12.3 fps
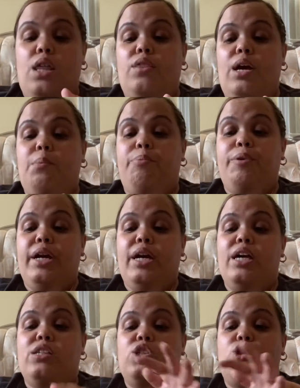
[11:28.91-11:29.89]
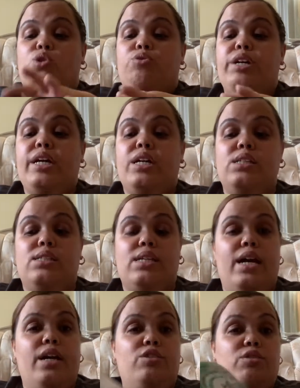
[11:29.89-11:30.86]
They bring, it's three
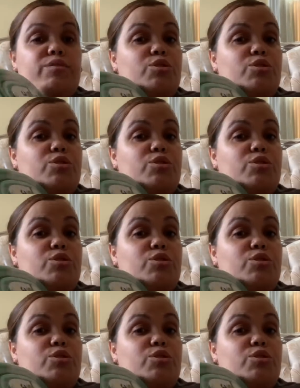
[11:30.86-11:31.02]
contain, three,